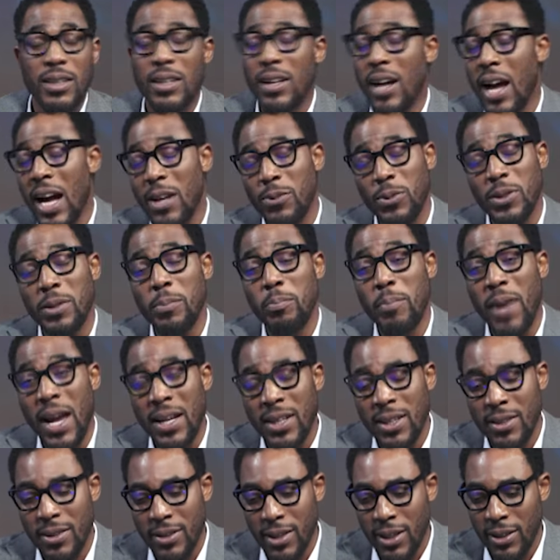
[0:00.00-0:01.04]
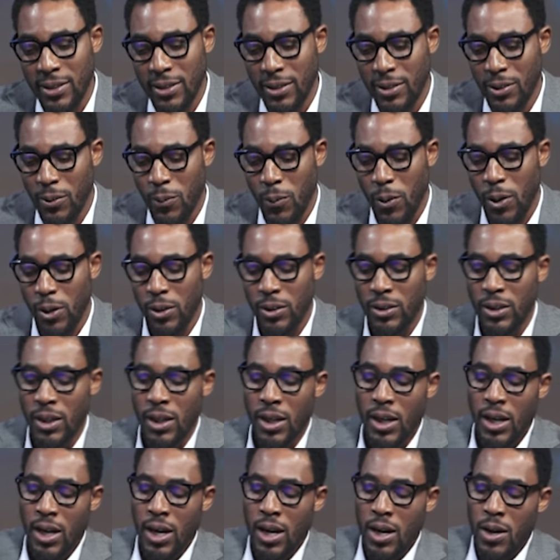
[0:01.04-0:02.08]
as with many things in the world,
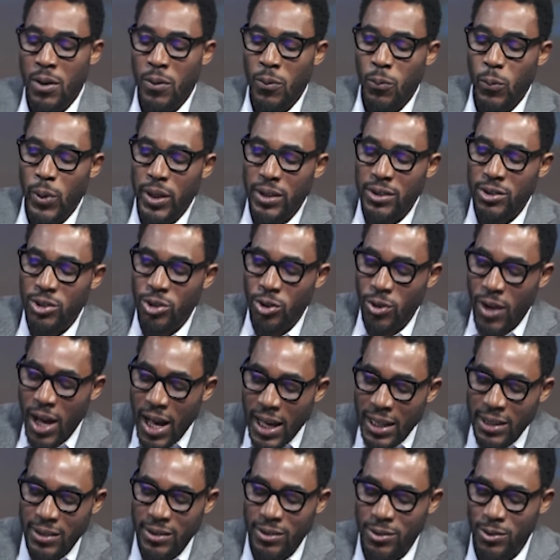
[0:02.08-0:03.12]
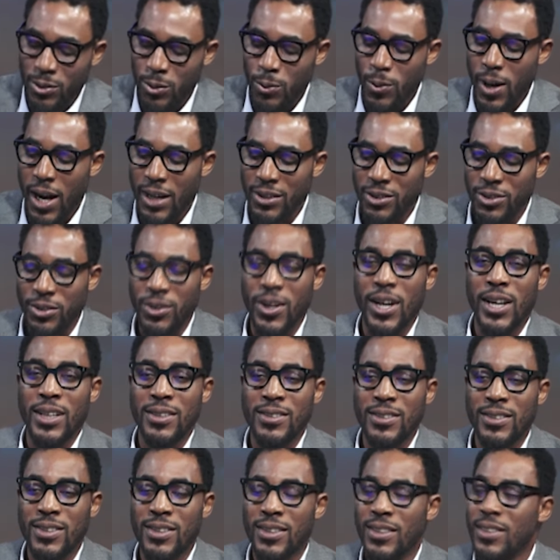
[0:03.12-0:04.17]
we try to address